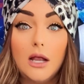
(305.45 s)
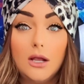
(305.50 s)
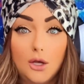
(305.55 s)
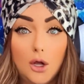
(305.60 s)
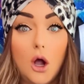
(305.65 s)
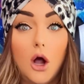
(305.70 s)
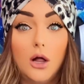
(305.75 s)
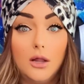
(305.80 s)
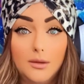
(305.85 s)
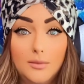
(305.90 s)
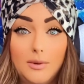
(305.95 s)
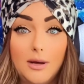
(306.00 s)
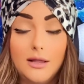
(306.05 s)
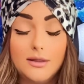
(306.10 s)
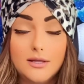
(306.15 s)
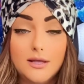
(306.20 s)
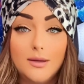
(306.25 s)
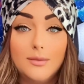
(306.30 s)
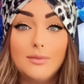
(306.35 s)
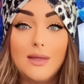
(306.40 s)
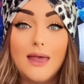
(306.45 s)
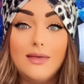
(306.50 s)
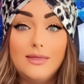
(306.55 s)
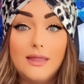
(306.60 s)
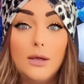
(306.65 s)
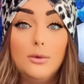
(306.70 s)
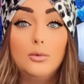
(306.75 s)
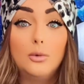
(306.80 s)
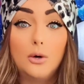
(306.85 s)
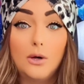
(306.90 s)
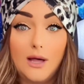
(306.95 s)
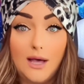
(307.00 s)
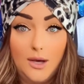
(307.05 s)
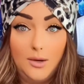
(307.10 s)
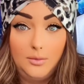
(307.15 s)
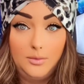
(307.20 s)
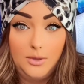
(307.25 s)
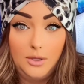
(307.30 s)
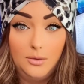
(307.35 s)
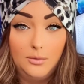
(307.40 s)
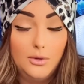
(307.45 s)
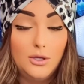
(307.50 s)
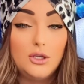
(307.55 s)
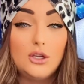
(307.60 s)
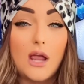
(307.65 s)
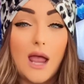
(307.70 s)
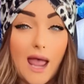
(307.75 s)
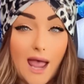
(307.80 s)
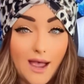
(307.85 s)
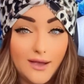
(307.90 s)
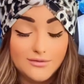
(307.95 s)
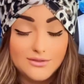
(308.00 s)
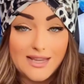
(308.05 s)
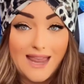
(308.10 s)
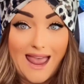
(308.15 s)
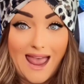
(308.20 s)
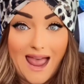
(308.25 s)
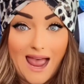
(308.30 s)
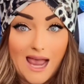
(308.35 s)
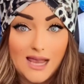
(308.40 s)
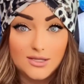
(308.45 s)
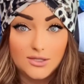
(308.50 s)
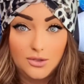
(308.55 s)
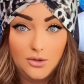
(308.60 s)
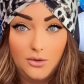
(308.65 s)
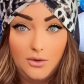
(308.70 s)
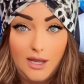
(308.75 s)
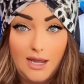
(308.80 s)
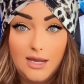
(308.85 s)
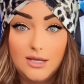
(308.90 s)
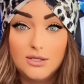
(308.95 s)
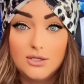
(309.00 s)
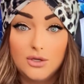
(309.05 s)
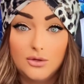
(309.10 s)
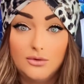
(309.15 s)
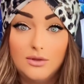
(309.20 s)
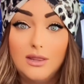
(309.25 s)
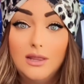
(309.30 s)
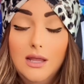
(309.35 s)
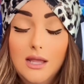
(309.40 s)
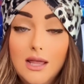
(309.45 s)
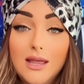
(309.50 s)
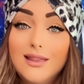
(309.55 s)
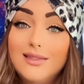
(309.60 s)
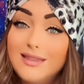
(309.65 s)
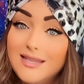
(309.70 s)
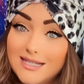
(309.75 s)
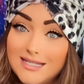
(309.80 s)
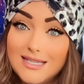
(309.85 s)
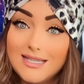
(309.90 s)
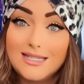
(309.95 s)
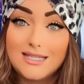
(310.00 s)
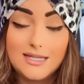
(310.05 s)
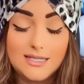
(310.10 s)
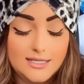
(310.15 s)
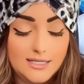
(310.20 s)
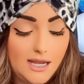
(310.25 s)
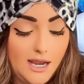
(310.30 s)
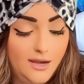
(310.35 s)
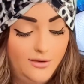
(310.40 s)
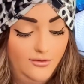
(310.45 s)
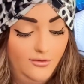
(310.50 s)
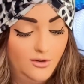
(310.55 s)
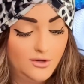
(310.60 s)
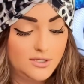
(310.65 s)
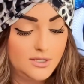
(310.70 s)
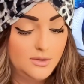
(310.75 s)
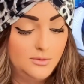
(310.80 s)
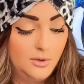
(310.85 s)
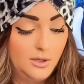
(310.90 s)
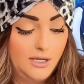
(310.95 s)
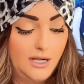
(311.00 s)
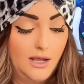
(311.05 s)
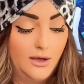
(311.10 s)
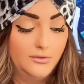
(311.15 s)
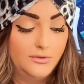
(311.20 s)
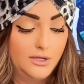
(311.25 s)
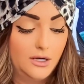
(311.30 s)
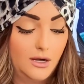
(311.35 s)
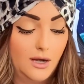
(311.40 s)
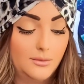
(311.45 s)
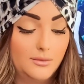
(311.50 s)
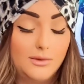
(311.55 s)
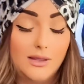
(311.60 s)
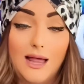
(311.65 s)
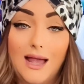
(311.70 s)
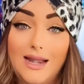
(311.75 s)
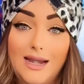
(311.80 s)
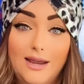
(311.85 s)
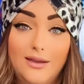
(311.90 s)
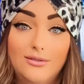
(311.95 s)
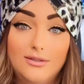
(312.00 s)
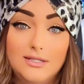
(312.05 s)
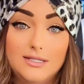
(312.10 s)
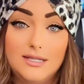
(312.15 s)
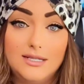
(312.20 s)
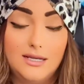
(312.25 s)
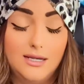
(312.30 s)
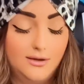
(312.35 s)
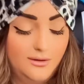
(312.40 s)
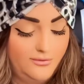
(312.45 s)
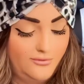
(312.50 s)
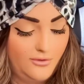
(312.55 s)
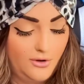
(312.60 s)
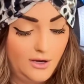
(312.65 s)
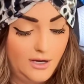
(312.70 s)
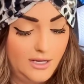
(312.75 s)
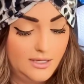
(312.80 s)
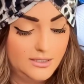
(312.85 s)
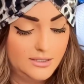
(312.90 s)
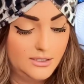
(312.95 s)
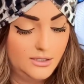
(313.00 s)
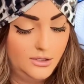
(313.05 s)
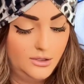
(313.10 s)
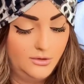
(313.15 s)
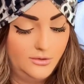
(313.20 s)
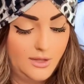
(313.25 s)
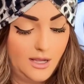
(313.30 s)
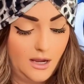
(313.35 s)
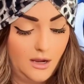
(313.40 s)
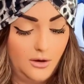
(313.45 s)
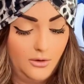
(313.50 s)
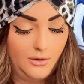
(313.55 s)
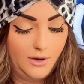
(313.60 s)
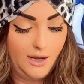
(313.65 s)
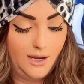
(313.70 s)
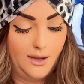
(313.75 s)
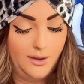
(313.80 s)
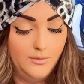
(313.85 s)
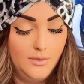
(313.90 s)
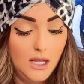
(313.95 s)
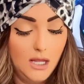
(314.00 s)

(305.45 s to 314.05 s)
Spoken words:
Call upon them and they will help you, but you have to ask, okay? So this is a sign for someone out there. I'm glad I didn't forget to do that, okay?